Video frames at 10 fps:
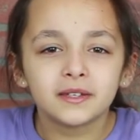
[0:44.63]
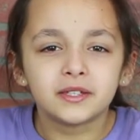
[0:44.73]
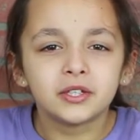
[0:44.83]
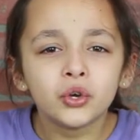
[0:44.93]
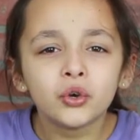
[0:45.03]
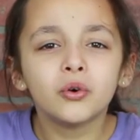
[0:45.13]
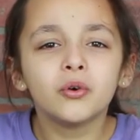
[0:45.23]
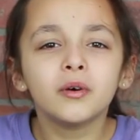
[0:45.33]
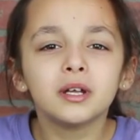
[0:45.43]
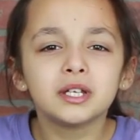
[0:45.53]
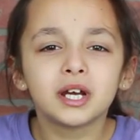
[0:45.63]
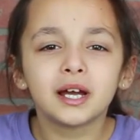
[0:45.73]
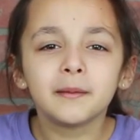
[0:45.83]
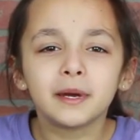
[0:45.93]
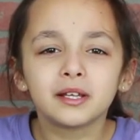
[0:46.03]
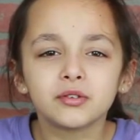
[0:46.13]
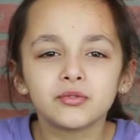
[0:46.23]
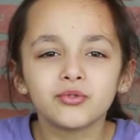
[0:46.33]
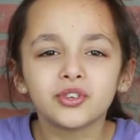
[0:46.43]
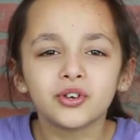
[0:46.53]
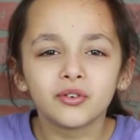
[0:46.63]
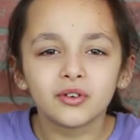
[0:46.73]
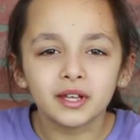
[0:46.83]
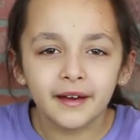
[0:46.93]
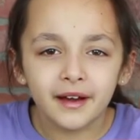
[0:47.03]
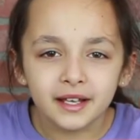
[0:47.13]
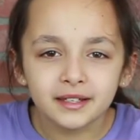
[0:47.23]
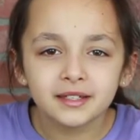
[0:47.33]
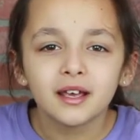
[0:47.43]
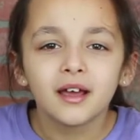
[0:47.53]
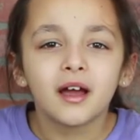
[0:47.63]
two giant pencils with googly eyes,